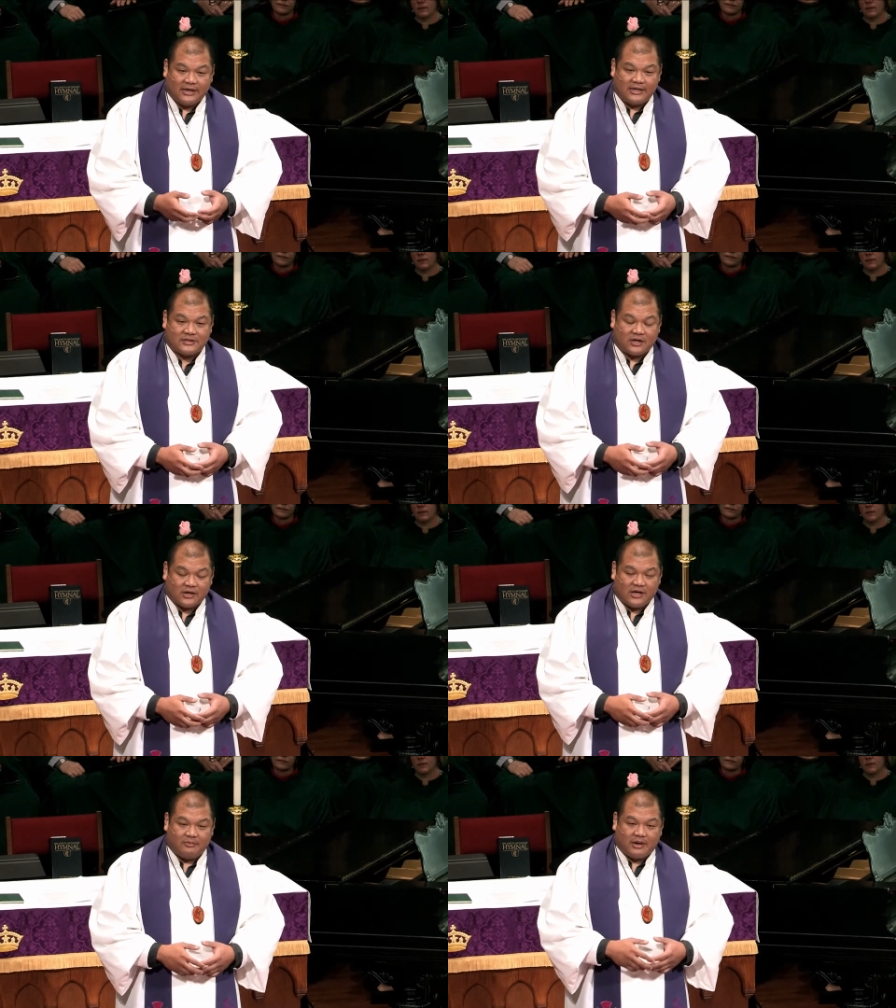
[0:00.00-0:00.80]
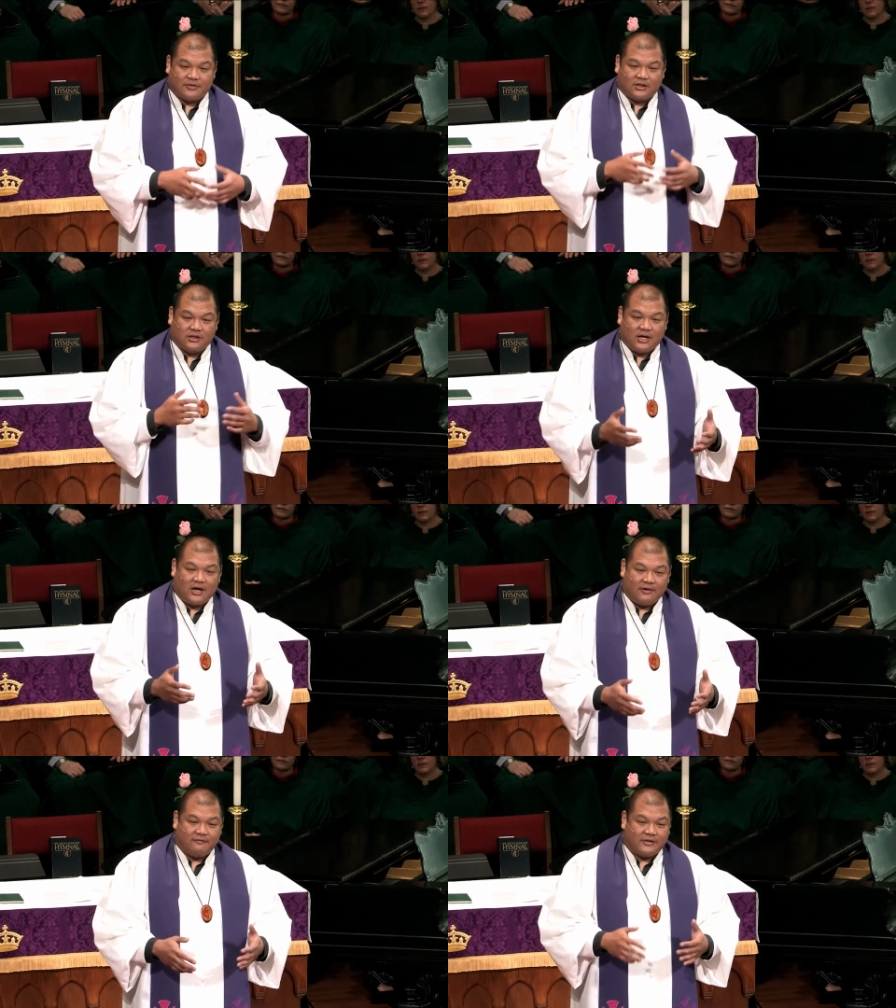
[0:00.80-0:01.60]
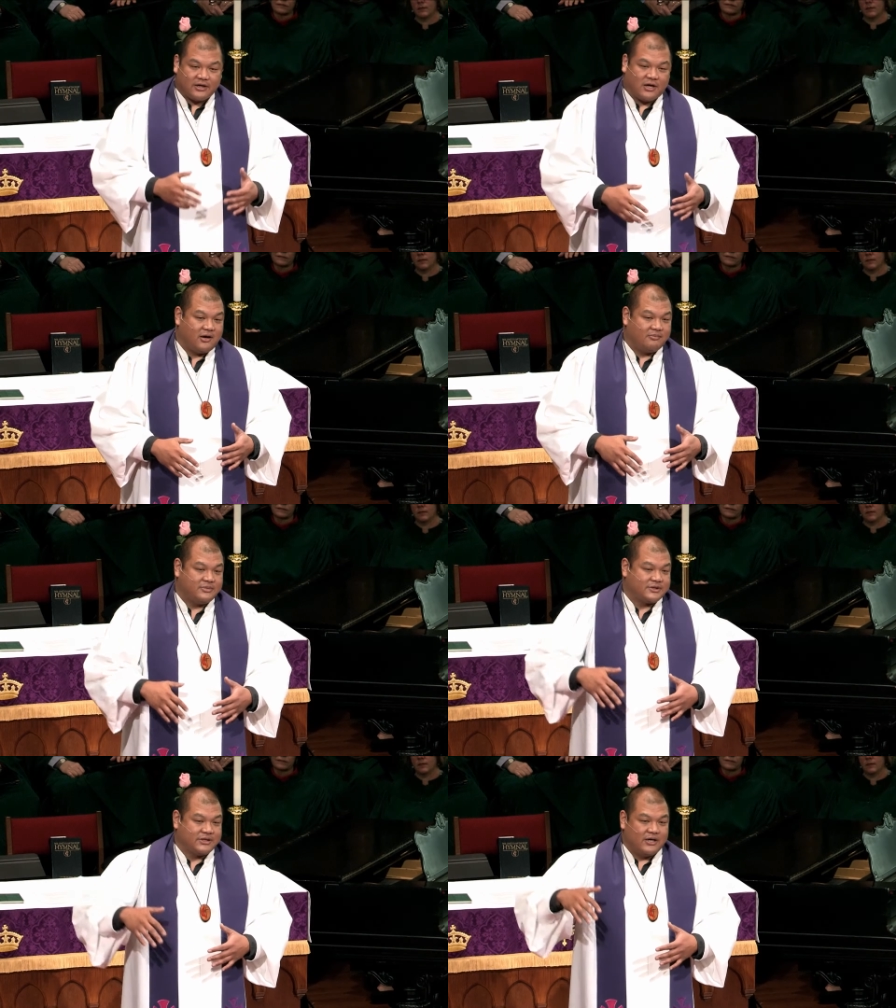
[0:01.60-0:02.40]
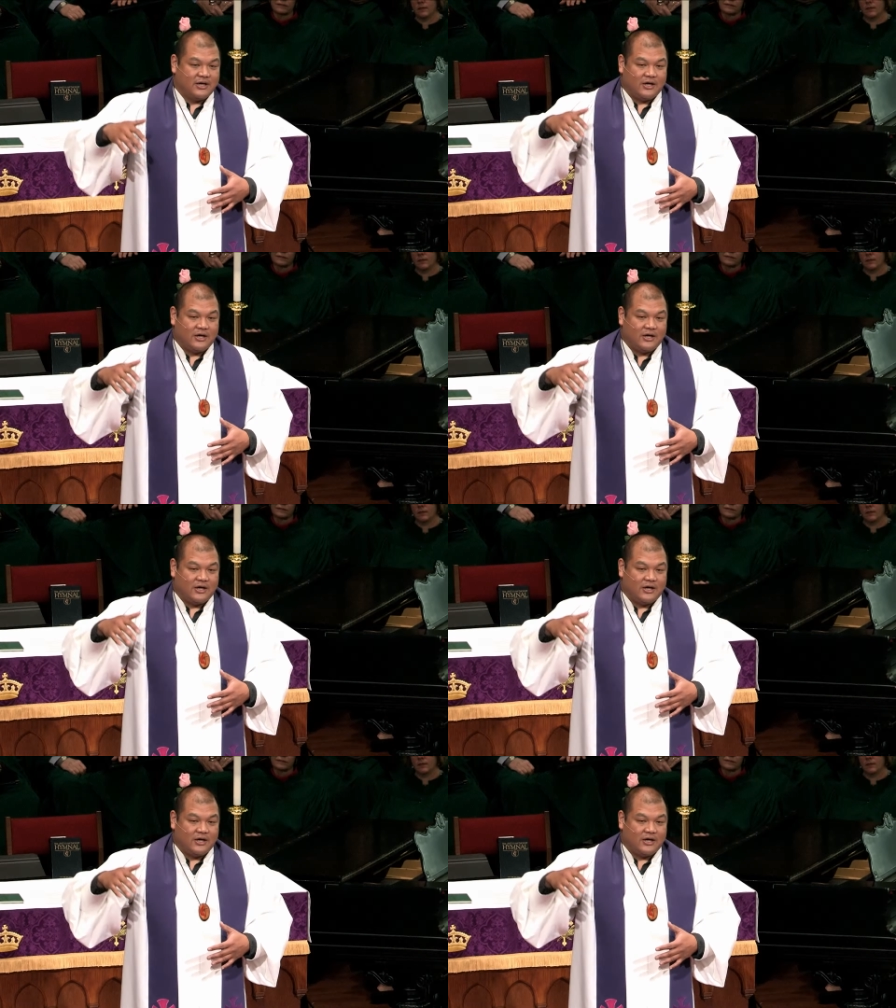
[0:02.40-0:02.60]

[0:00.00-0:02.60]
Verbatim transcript: he's talking about the love that comes